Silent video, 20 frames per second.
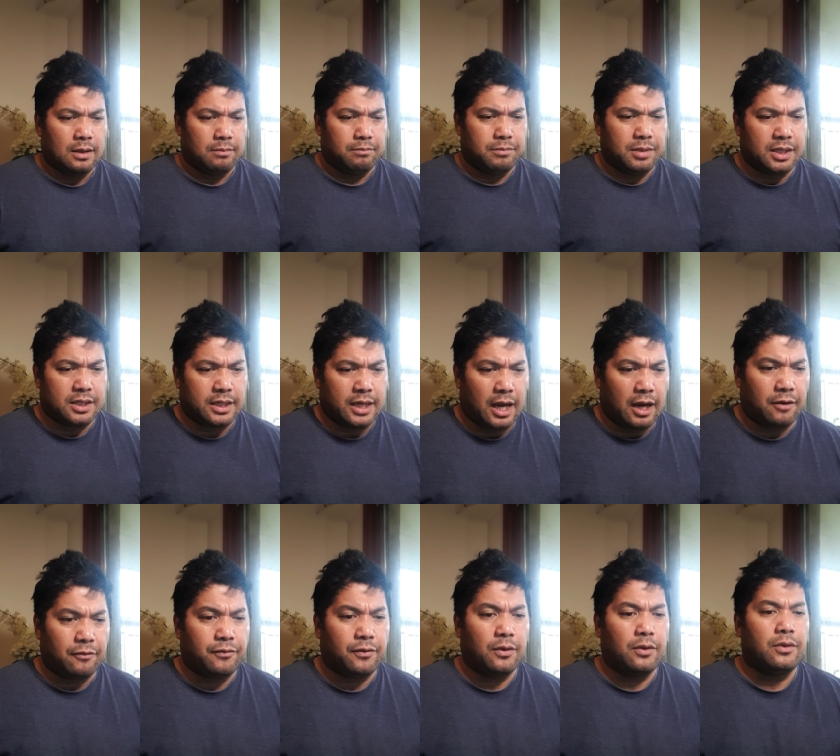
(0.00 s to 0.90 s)
Be
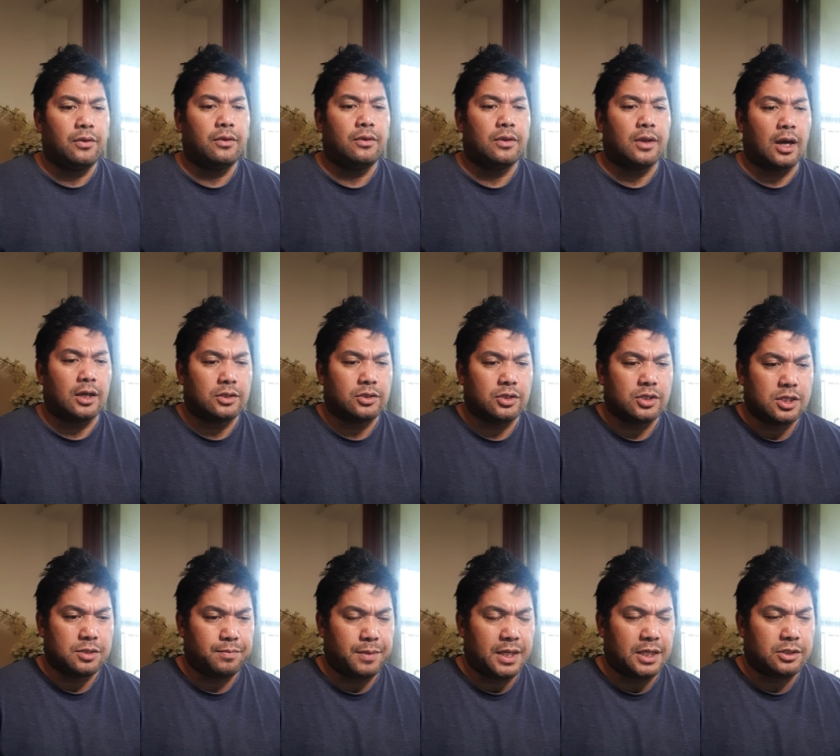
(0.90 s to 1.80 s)
careful not to
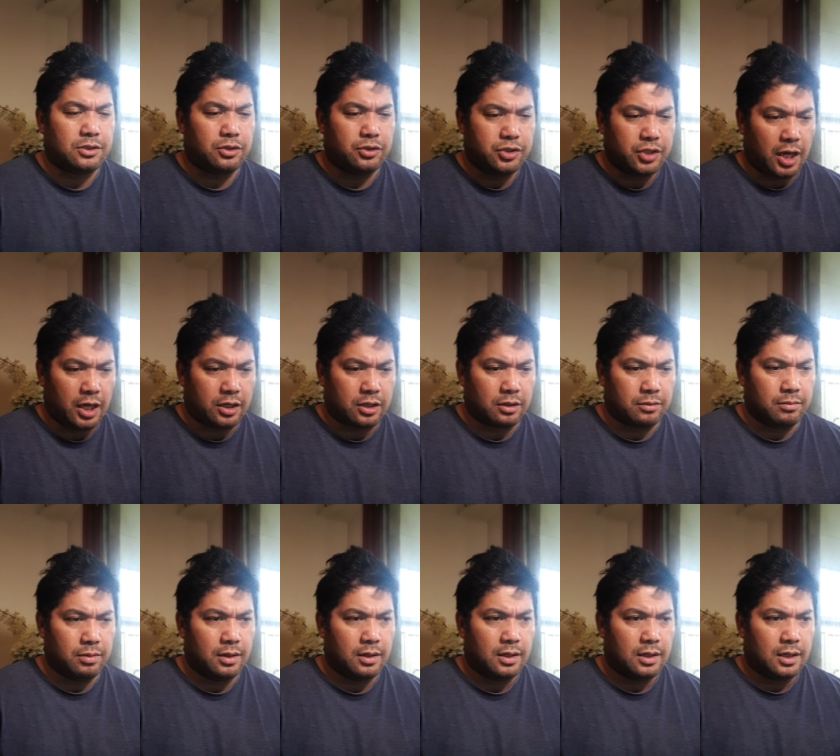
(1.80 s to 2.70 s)
speak to
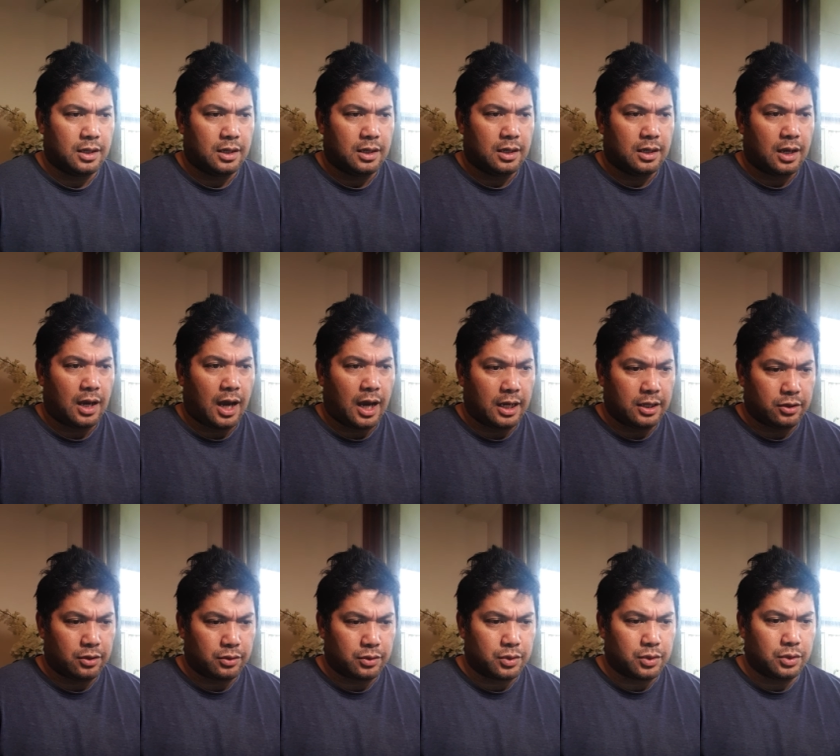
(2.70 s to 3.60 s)
Jacob,
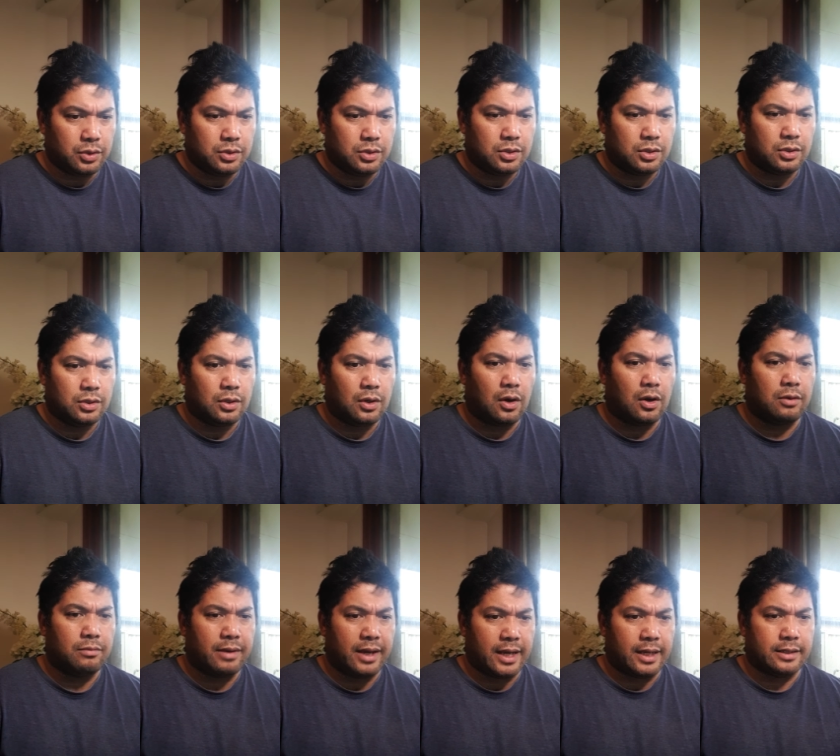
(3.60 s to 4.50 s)
either good or
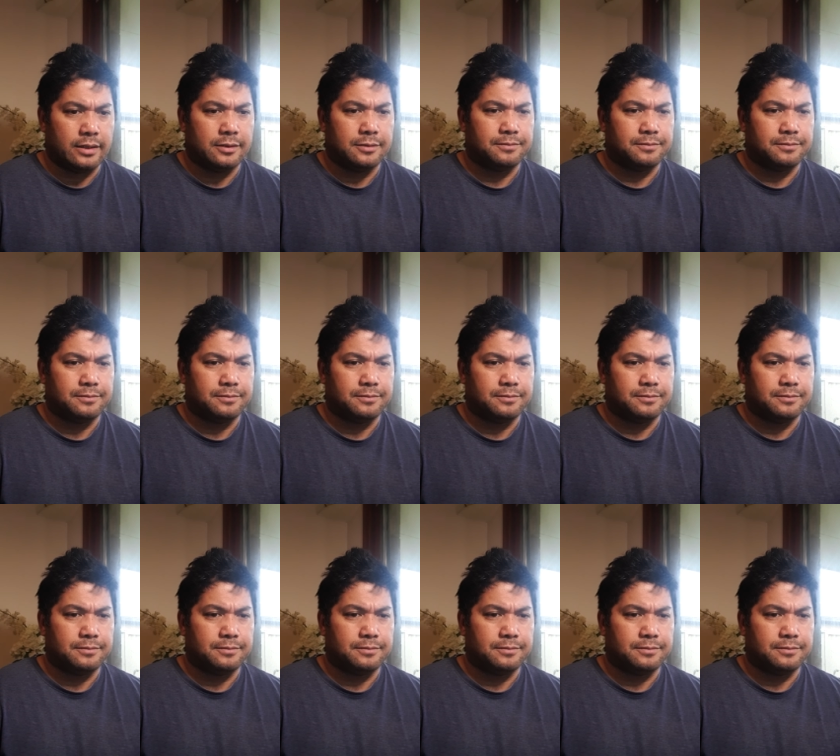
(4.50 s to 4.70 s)
bad.